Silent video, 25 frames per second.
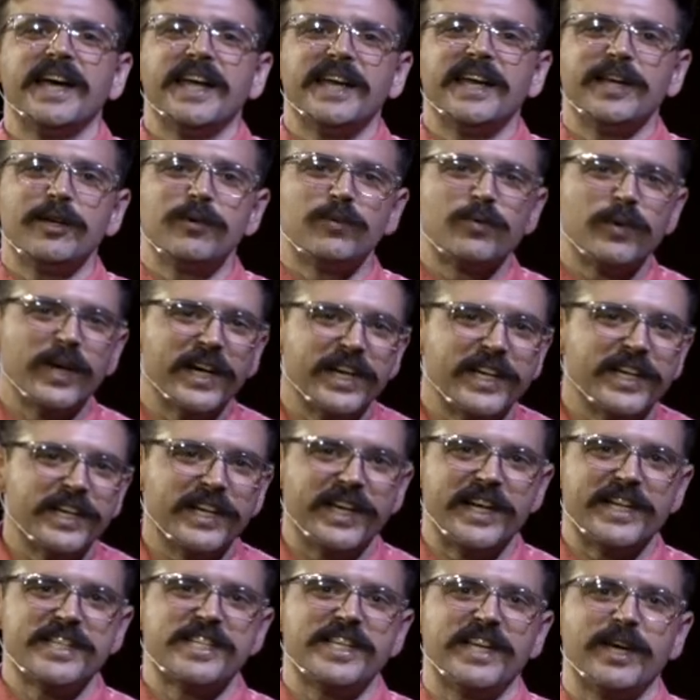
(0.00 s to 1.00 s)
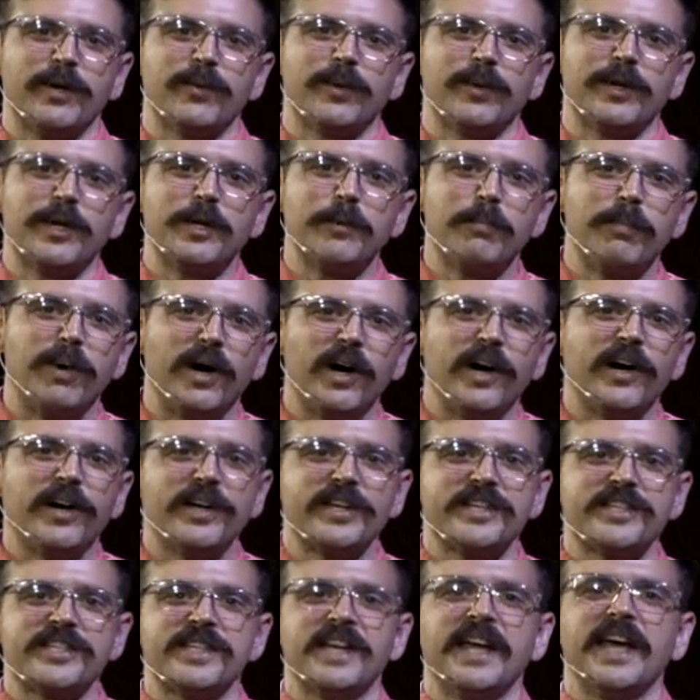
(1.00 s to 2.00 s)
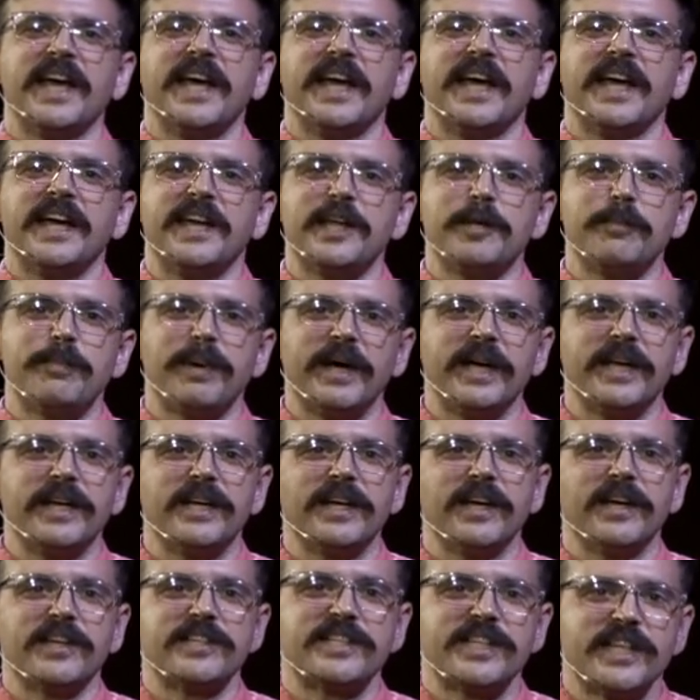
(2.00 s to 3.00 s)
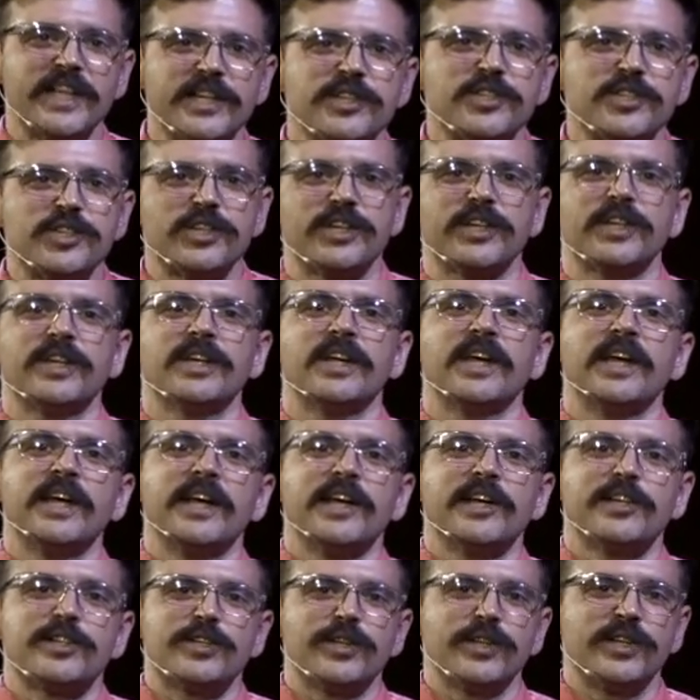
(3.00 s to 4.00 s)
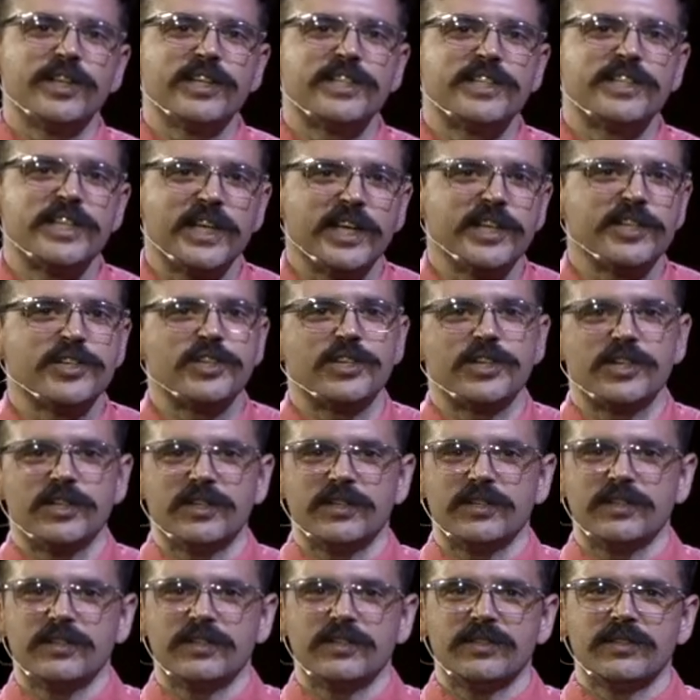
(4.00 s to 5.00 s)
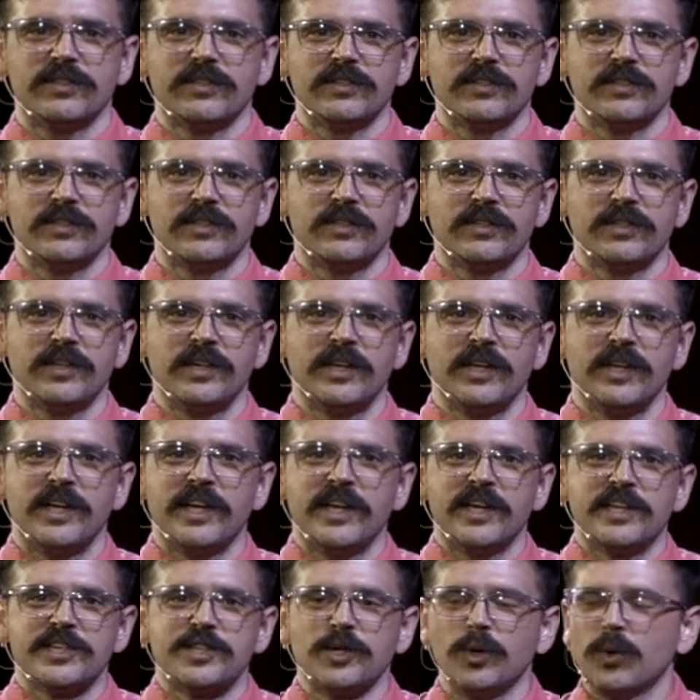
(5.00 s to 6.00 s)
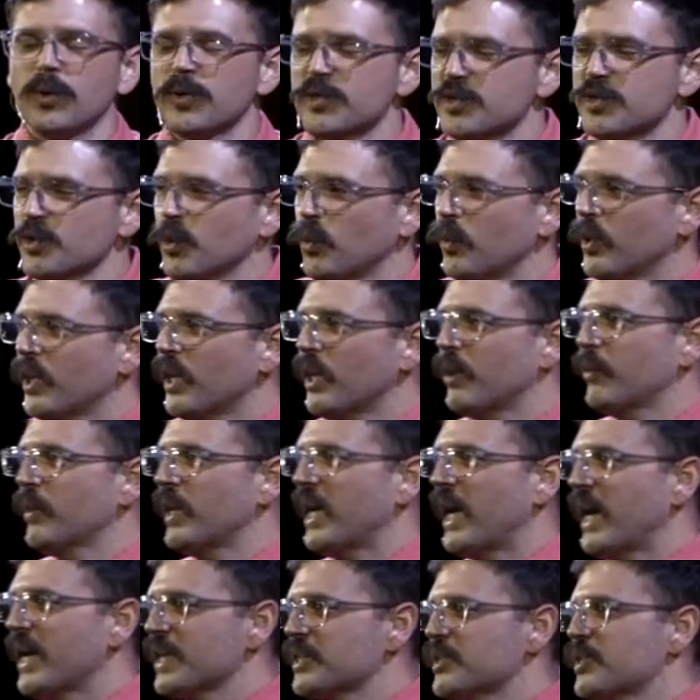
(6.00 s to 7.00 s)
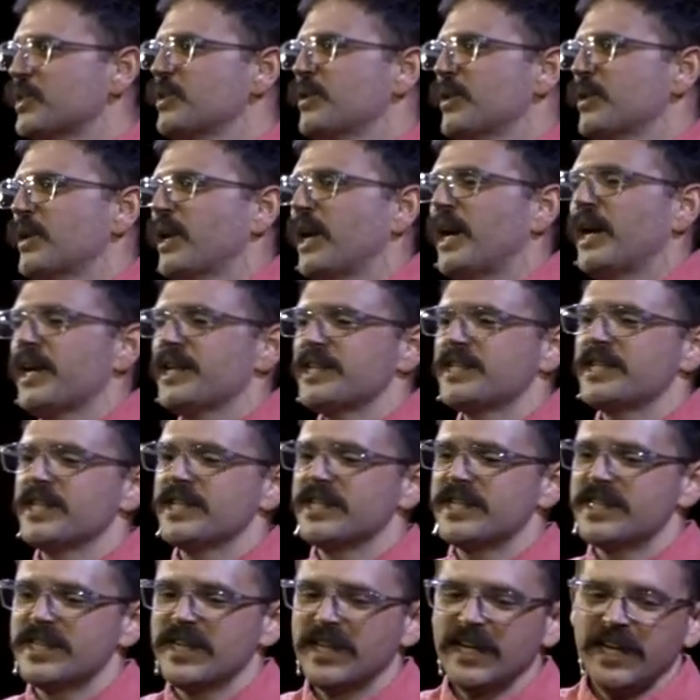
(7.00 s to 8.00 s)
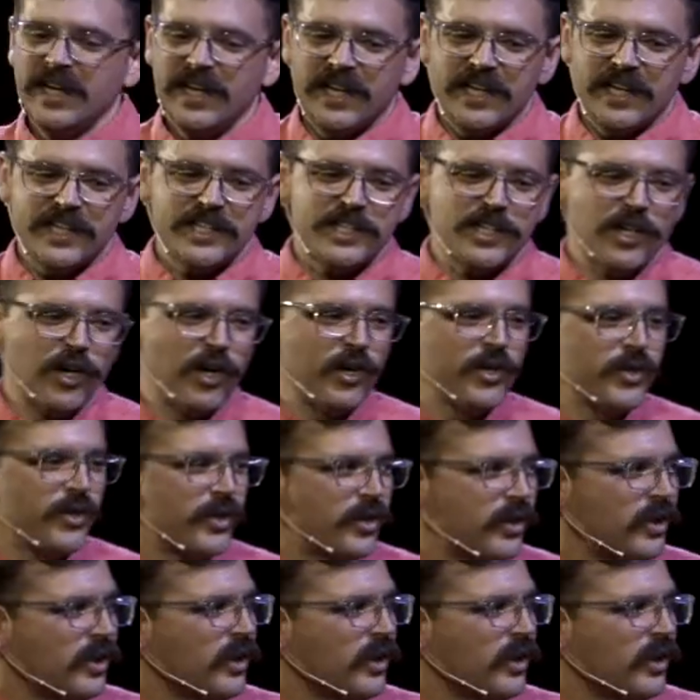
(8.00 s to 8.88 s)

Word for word: And he recognized that when he paused and he paid attention to the tension. So, so what I would ask you guys is, is are you